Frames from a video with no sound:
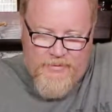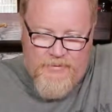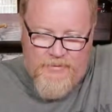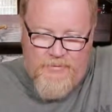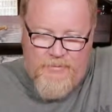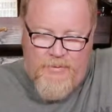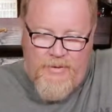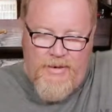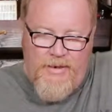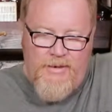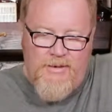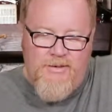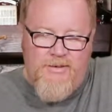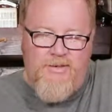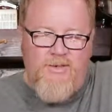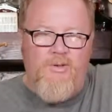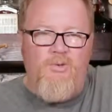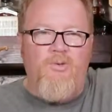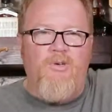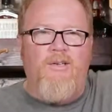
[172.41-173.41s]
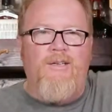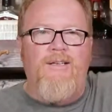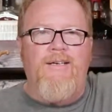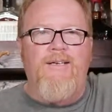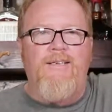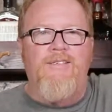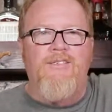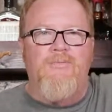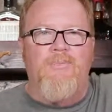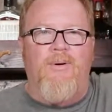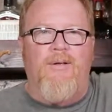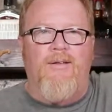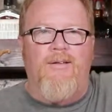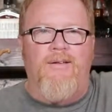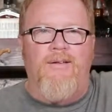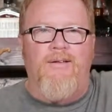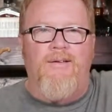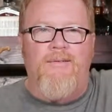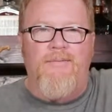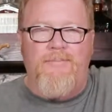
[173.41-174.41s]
but it's so clean smelling.